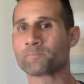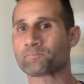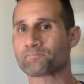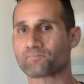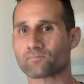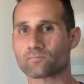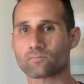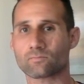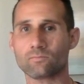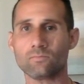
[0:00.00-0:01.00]

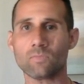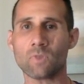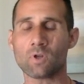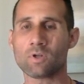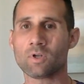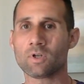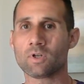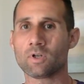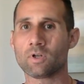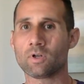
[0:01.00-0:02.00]
(no one is talking)